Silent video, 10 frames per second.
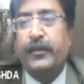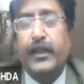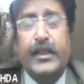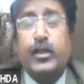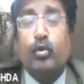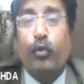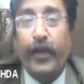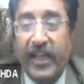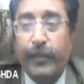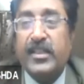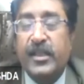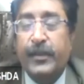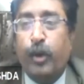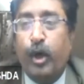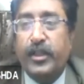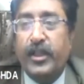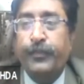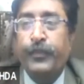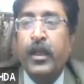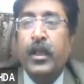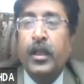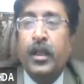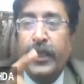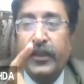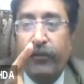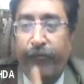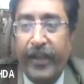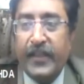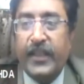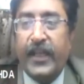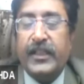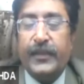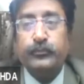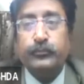This is very much important in the way that